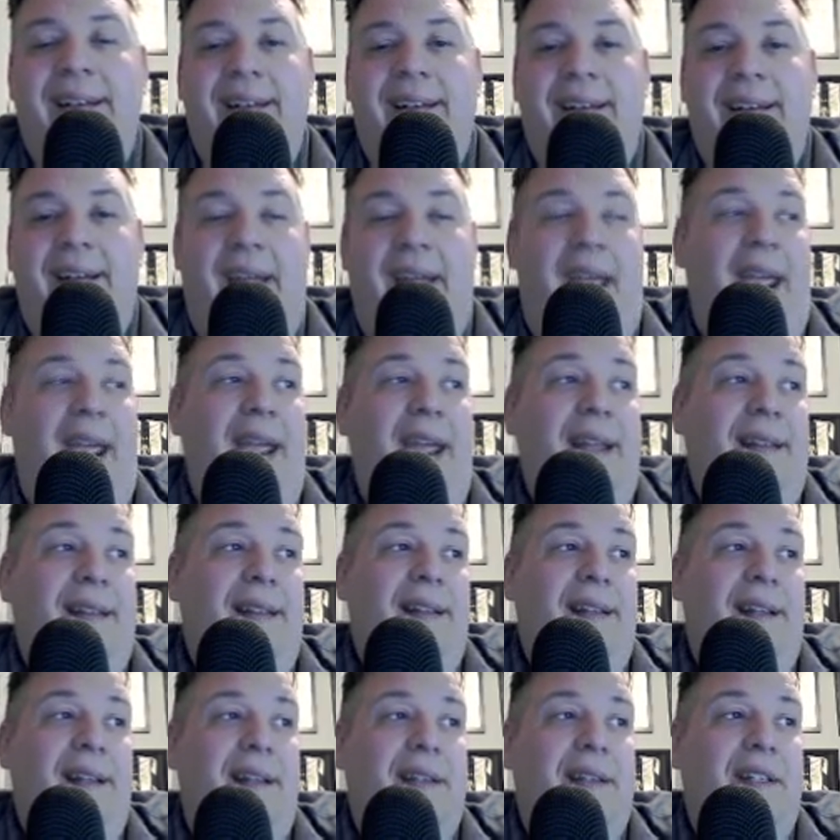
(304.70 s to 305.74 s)
hate
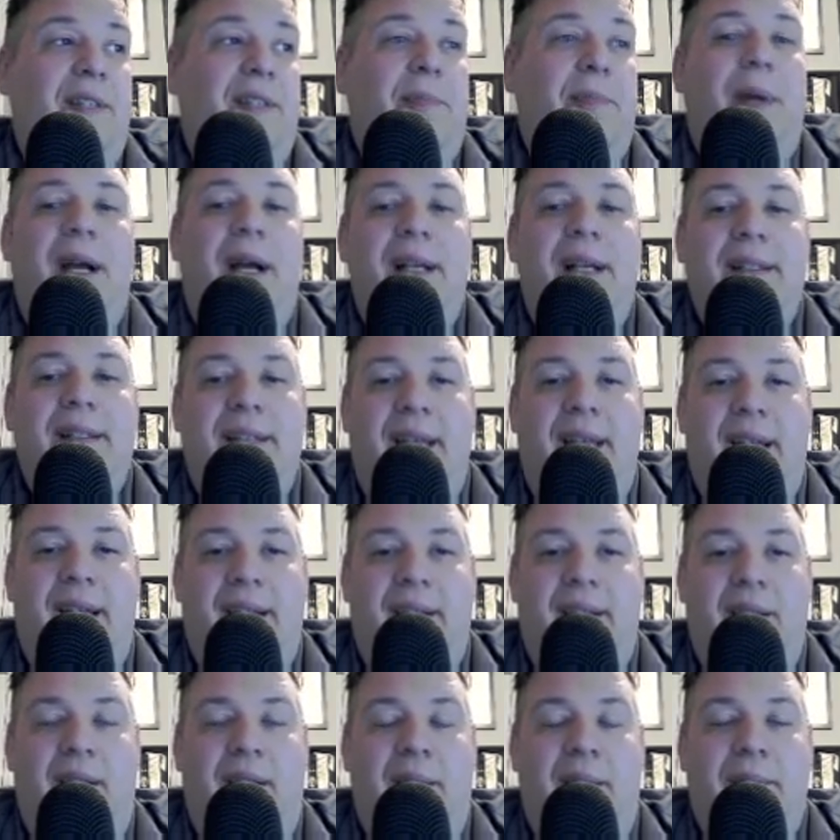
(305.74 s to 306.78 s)
and despise that
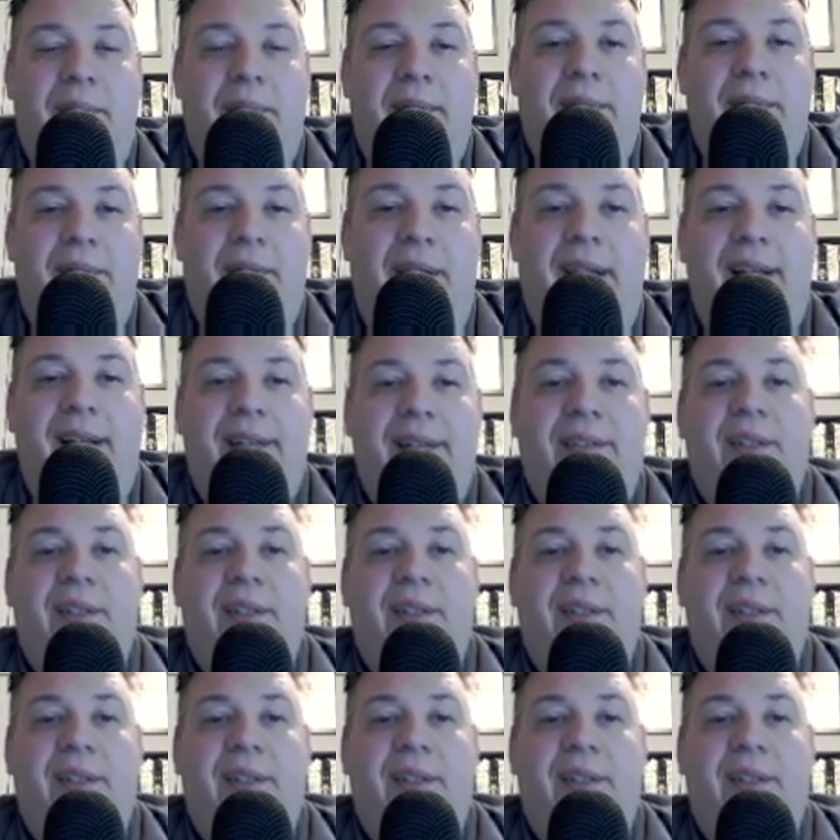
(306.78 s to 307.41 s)
club, right?